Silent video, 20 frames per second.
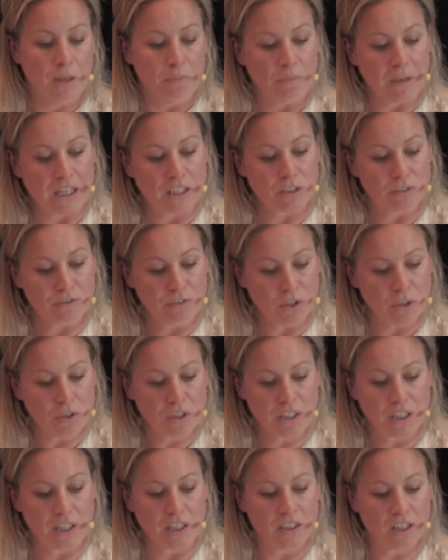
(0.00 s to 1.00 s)
Being
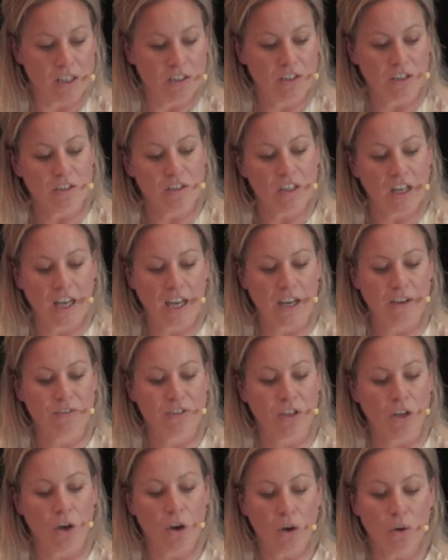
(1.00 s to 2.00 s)
devoted doesn't have
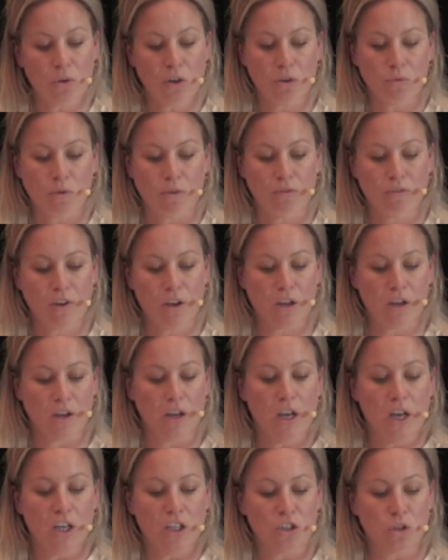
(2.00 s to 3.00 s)
to only refer
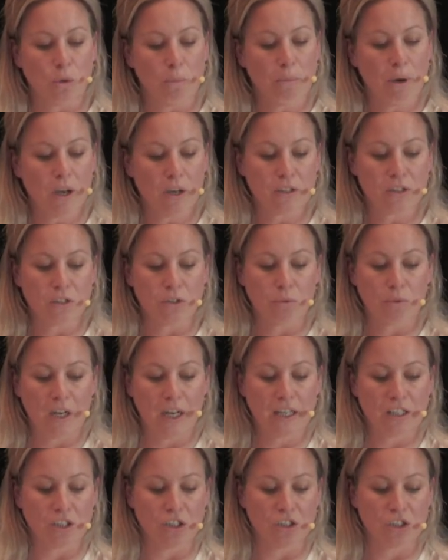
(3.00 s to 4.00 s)
to personal
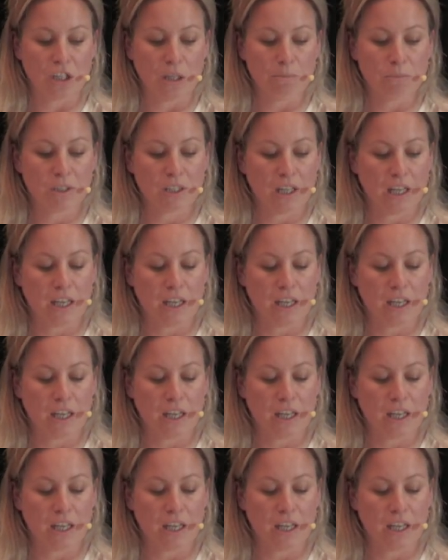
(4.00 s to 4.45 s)
relationships.